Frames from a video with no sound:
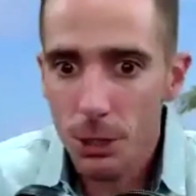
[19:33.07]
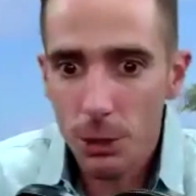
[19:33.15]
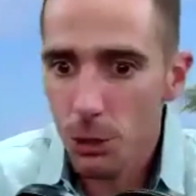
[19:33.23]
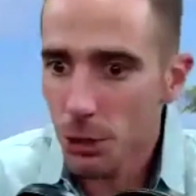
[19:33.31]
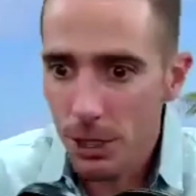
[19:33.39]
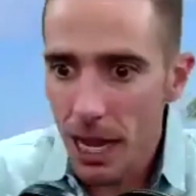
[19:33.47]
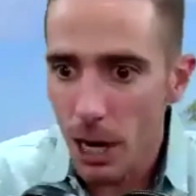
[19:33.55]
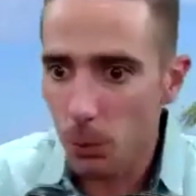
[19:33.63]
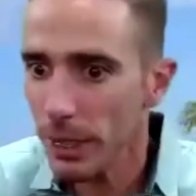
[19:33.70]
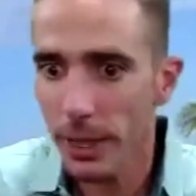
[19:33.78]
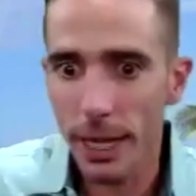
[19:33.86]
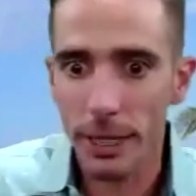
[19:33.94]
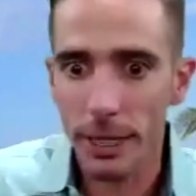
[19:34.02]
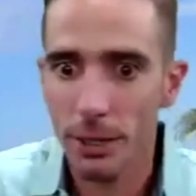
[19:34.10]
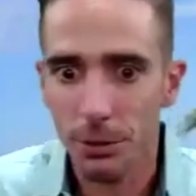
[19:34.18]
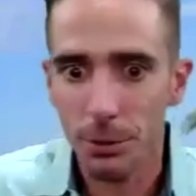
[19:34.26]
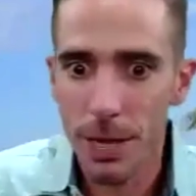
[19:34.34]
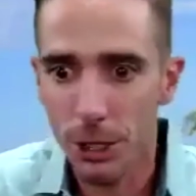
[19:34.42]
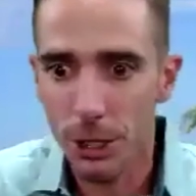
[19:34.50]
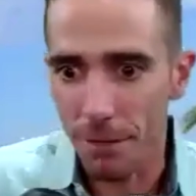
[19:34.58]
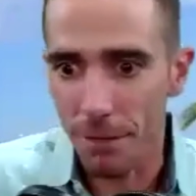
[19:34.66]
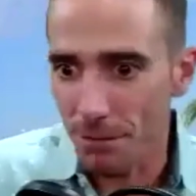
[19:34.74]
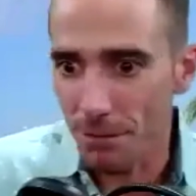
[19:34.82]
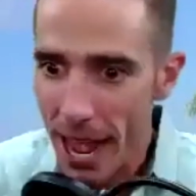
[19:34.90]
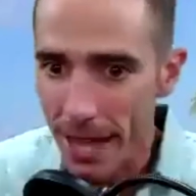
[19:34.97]
They're just not relaying information
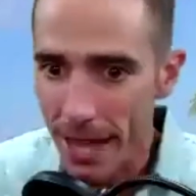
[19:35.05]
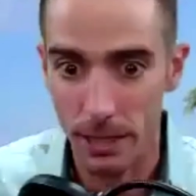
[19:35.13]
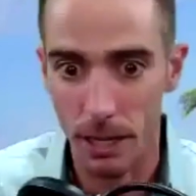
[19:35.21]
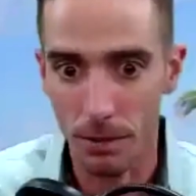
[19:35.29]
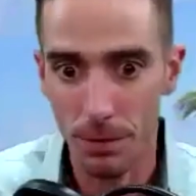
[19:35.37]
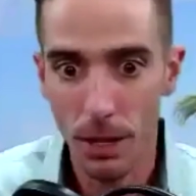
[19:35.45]
fast enough.